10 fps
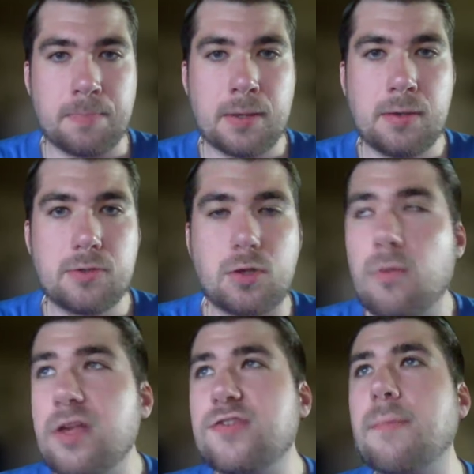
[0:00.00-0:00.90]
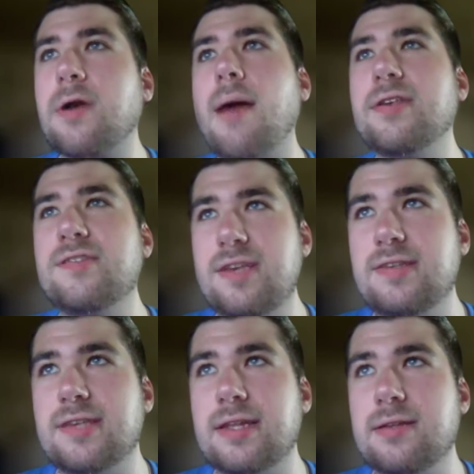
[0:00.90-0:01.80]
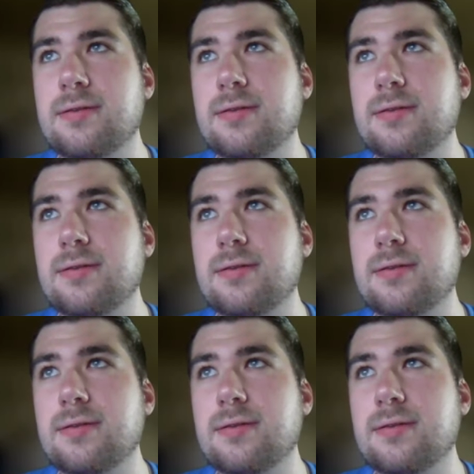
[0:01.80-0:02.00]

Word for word: So this upcoming season,